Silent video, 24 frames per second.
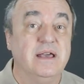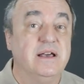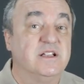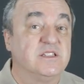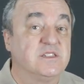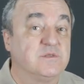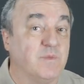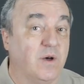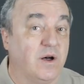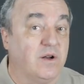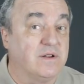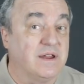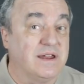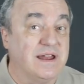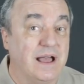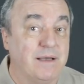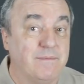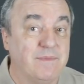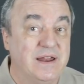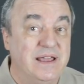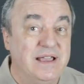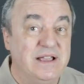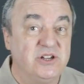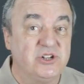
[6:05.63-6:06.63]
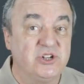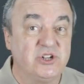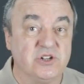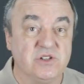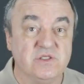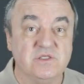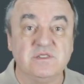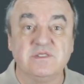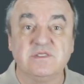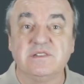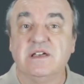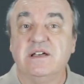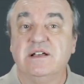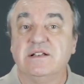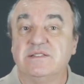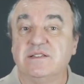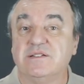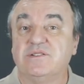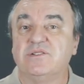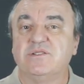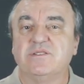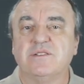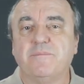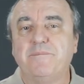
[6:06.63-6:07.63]
Small denominations,
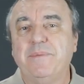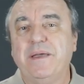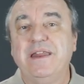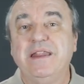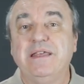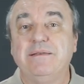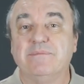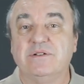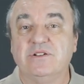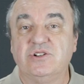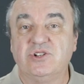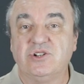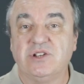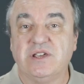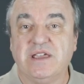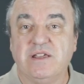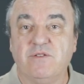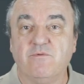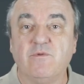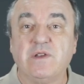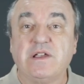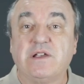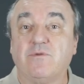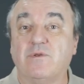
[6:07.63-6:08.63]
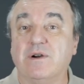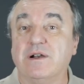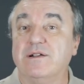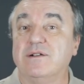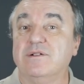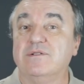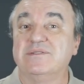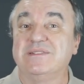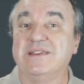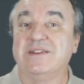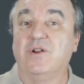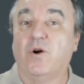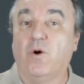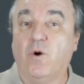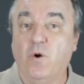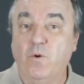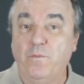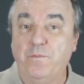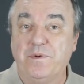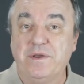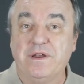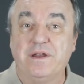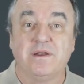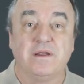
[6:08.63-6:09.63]
such as a penny machine, requires an
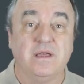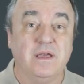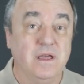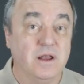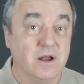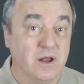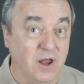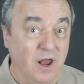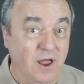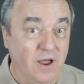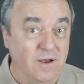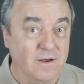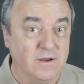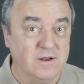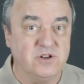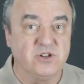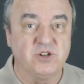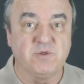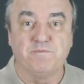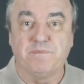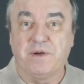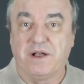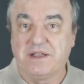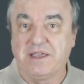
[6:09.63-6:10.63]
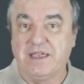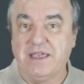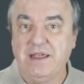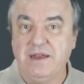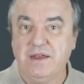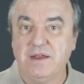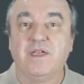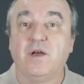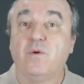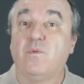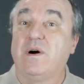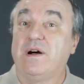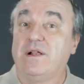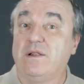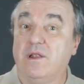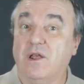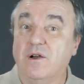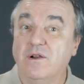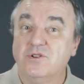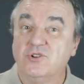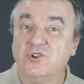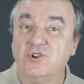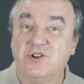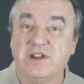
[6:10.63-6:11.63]
open, large bucket, while
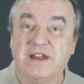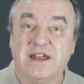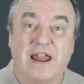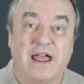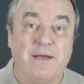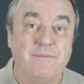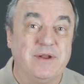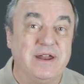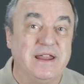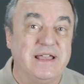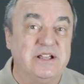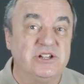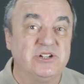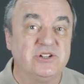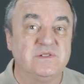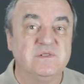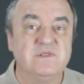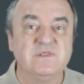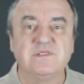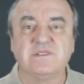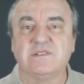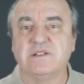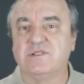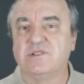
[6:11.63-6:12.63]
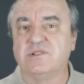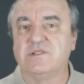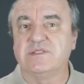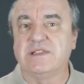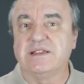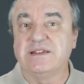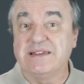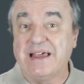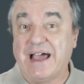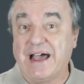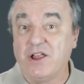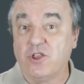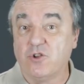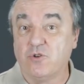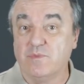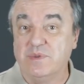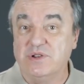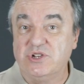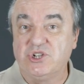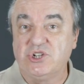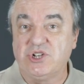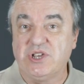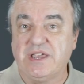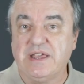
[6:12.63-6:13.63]
larger denominations, such as a dollar
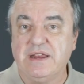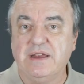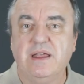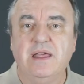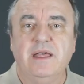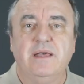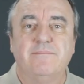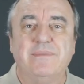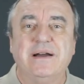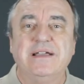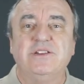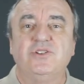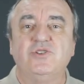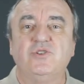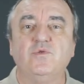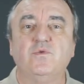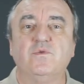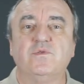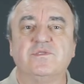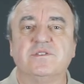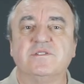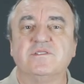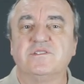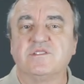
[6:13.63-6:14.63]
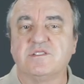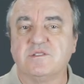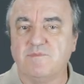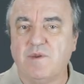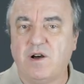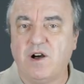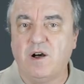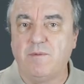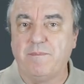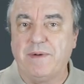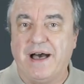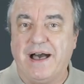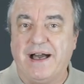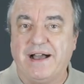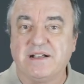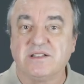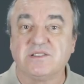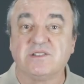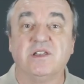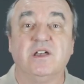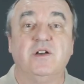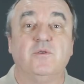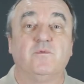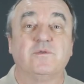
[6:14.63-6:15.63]
machine, might do with a small
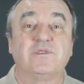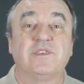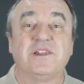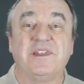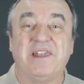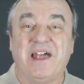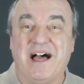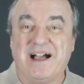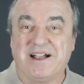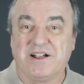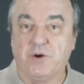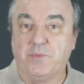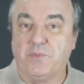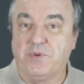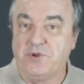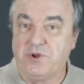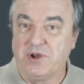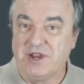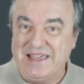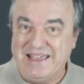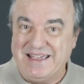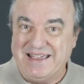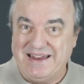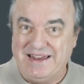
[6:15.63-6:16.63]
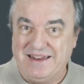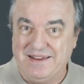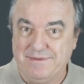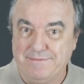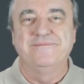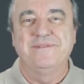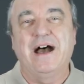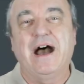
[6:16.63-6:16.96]
box with a lockable lid.